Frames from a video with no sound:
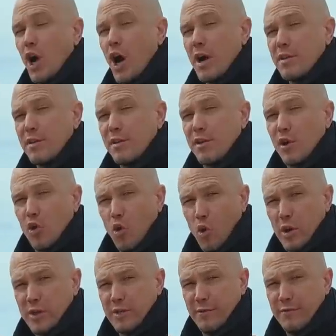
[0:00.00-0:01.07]
causes the
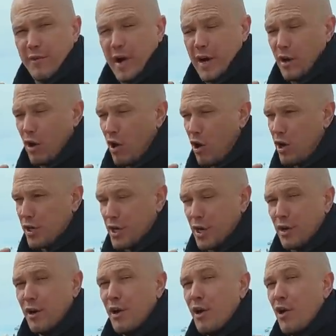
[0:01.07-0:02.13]
core to fire
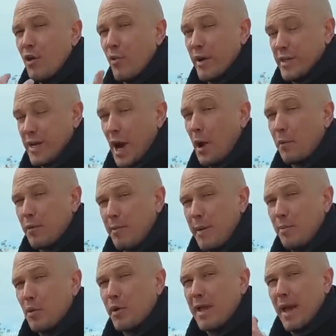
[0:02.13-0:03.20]
harder, which helps
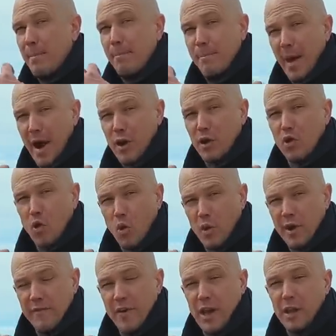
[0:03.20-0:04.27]
people get better
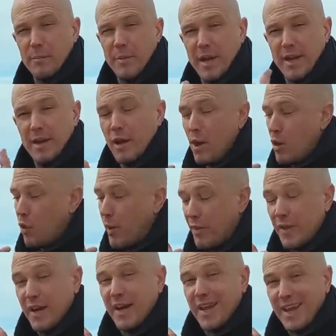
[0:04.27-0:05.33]
core development
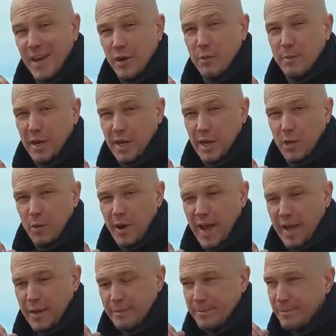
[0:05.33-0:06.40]
with an intermediate
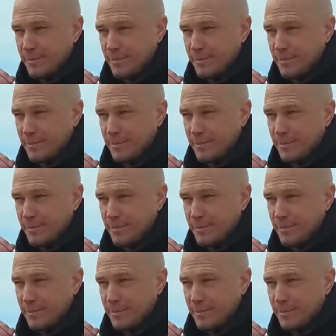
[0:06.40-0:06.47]
weight.